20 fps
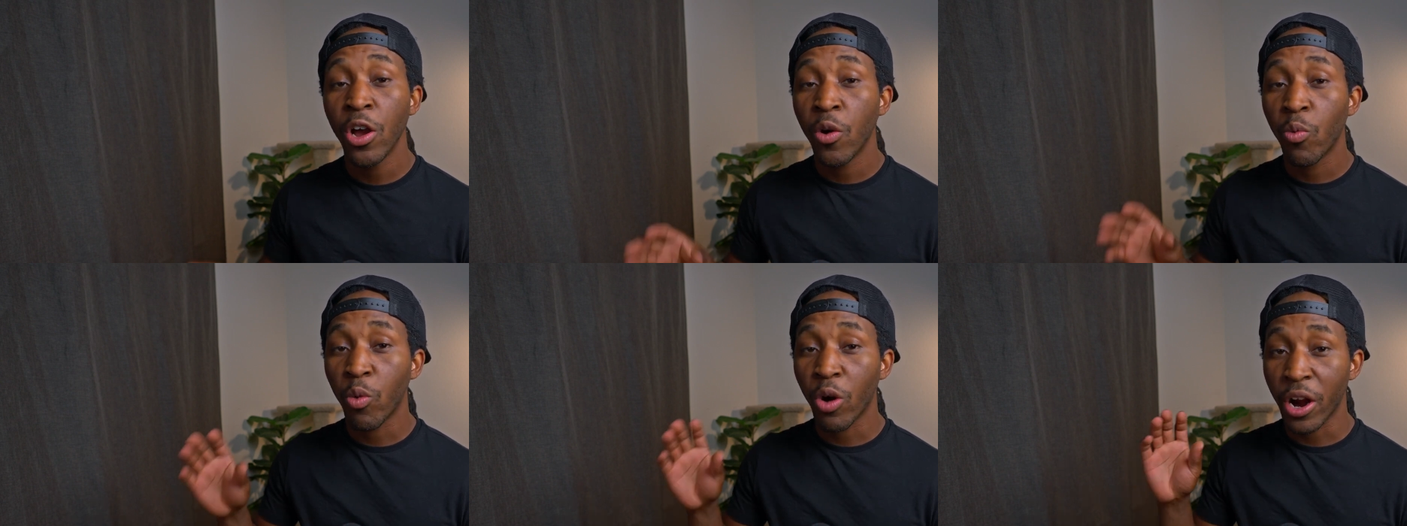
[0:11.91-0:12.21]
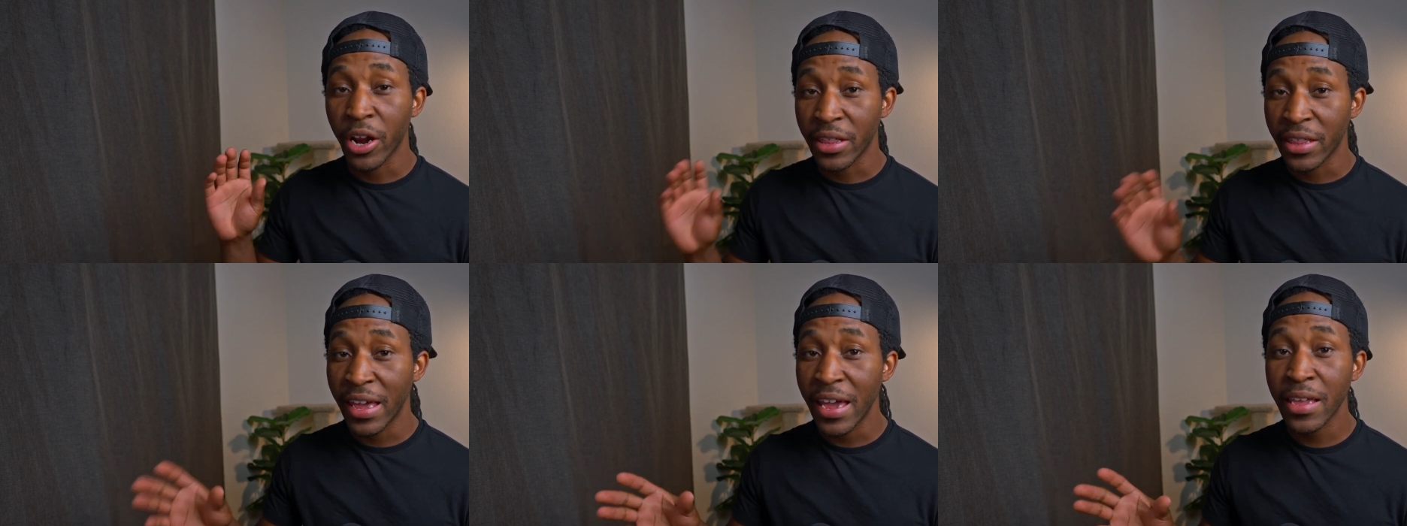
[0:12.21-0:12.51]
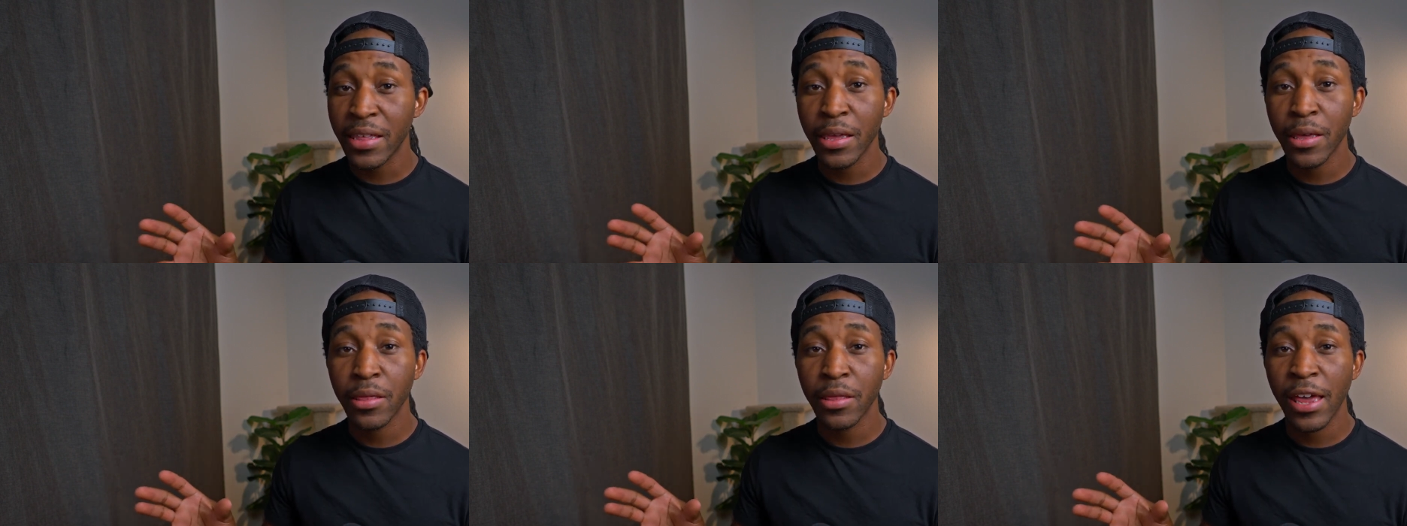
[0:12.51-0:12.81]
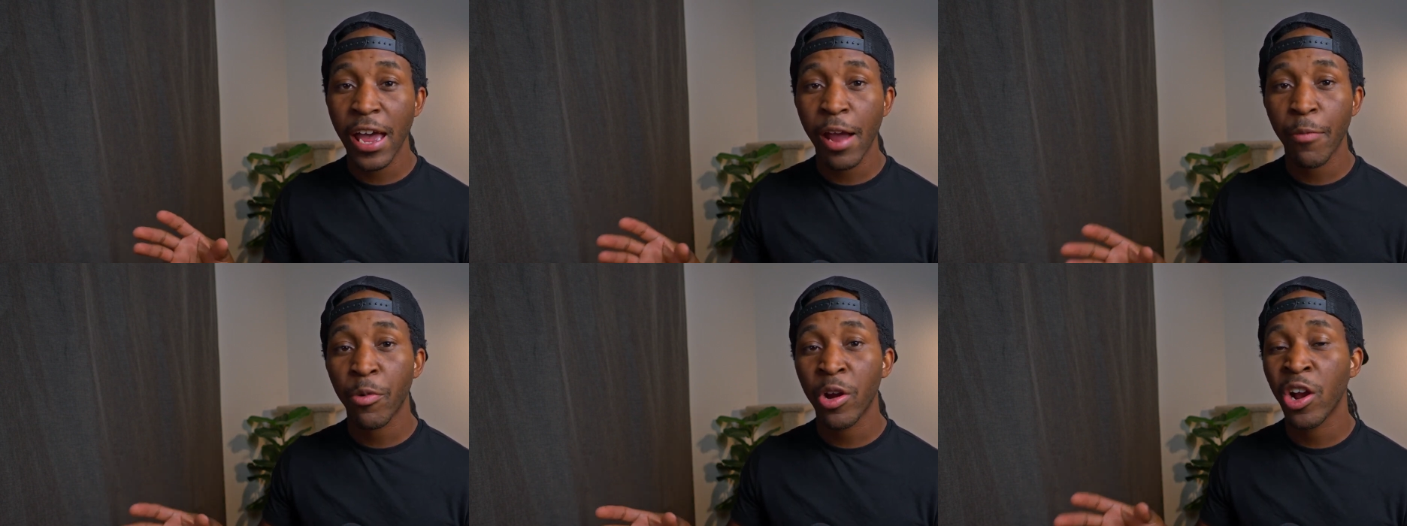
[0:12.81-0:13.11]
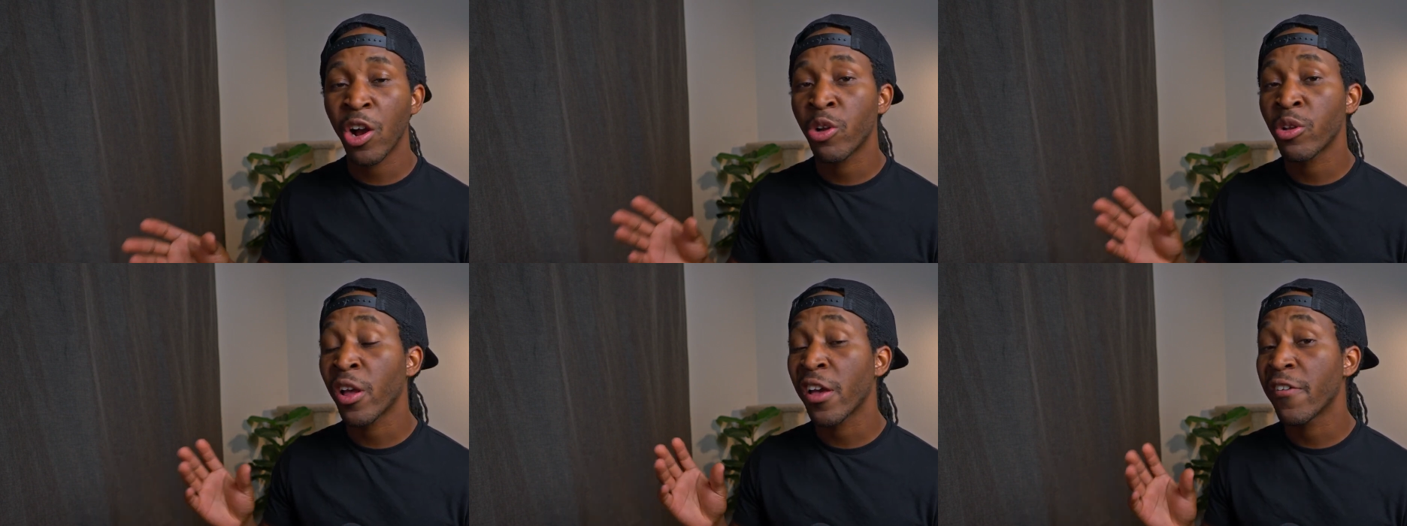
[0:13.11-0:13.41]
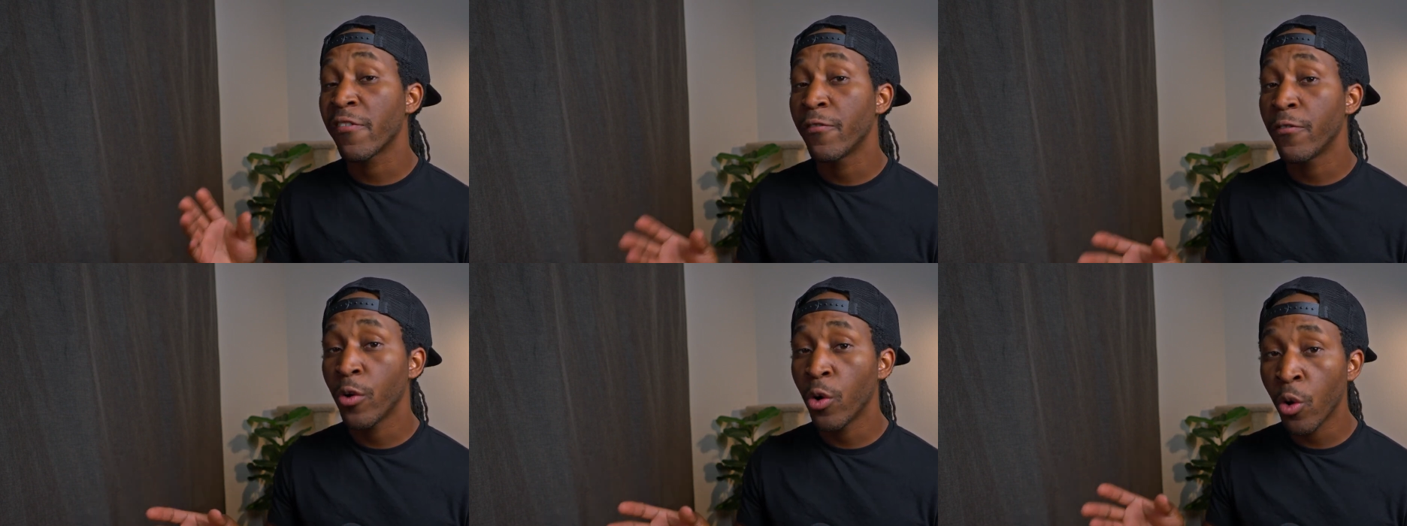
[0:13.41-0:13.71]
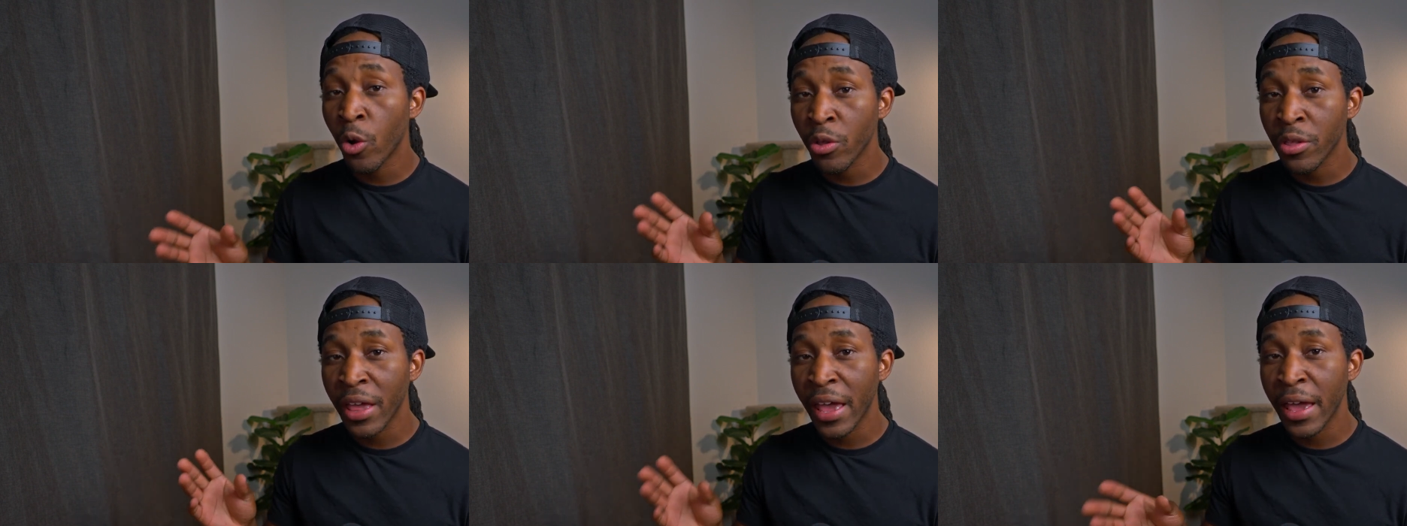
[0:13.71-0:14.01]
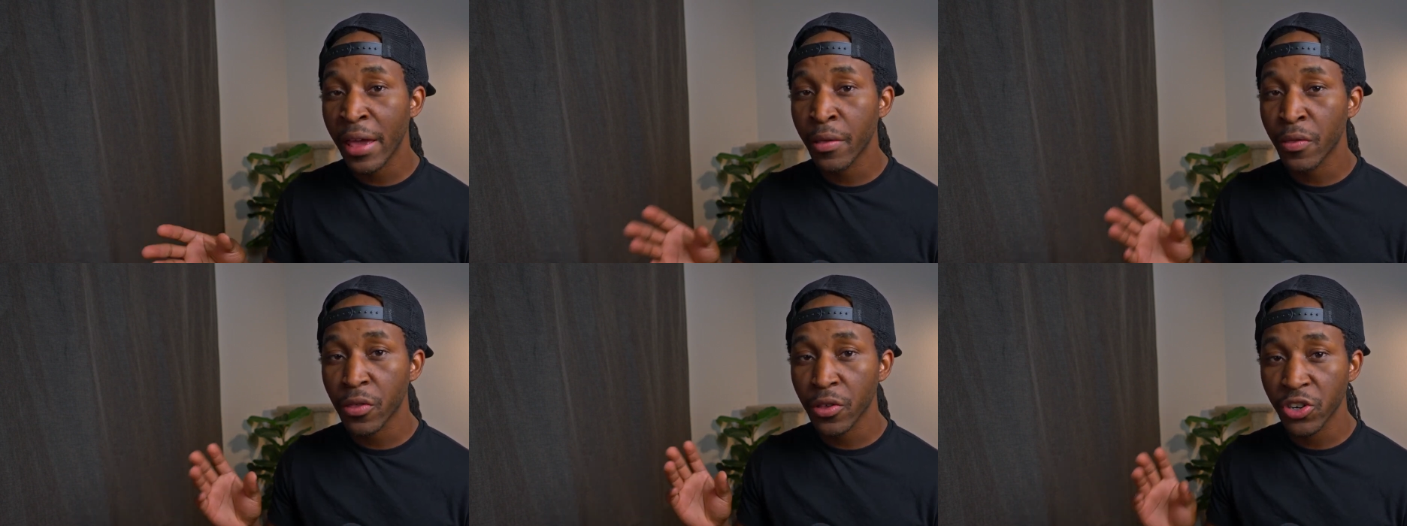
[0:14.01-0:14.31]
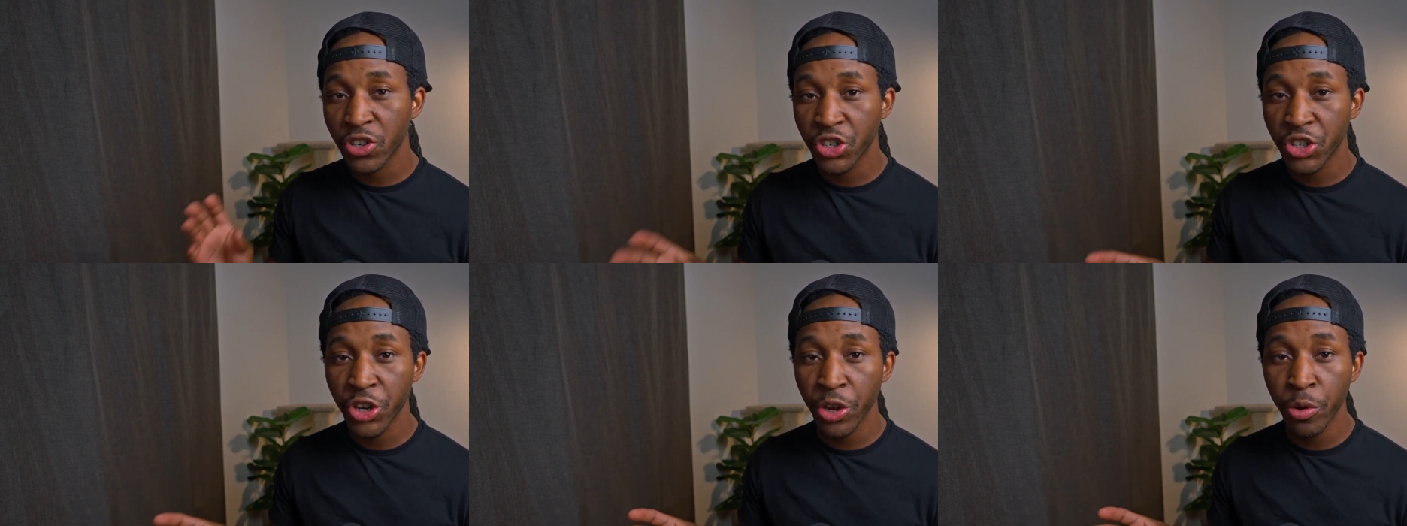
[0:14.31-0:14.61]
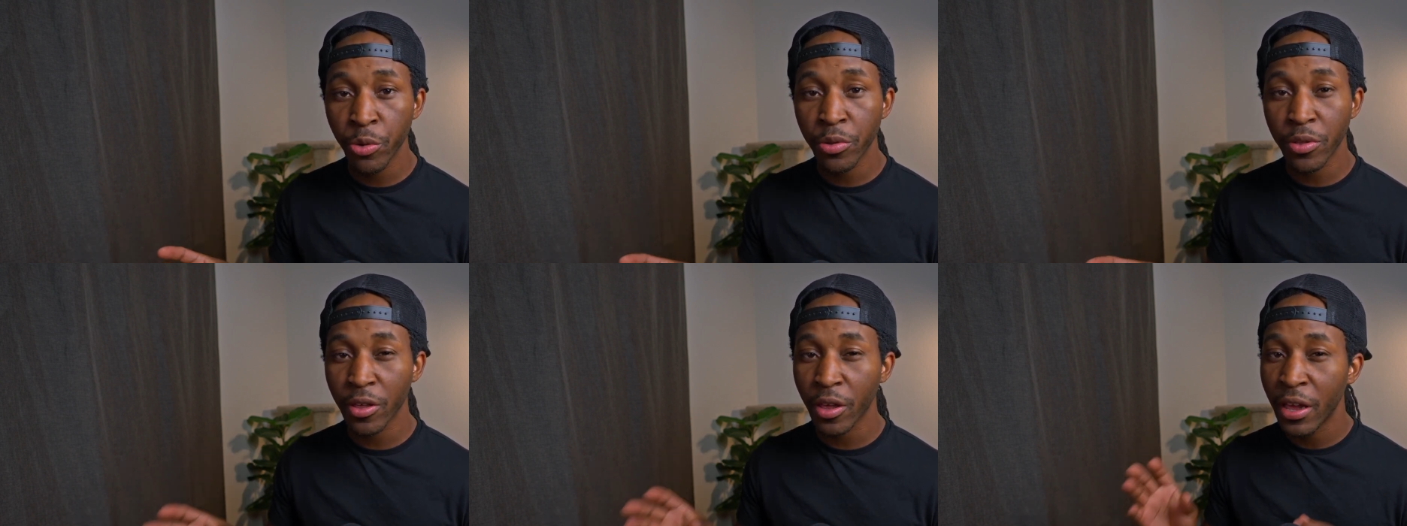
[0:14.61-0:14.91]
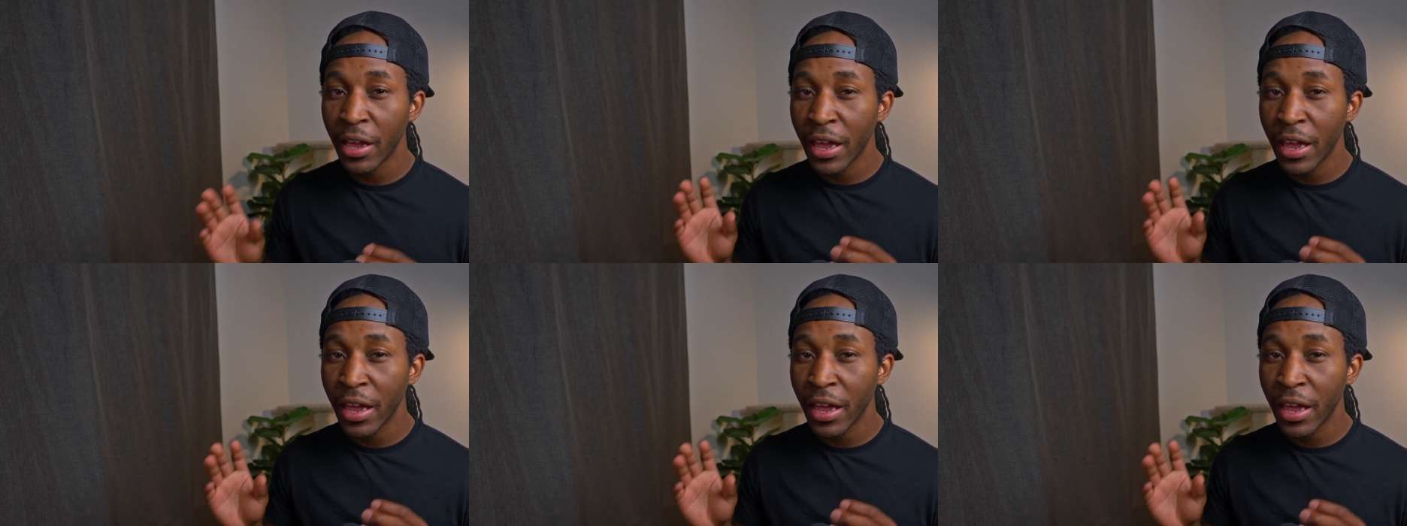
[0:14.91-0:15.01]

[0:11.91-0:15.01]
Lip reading: where I take this camera on a full day's shoot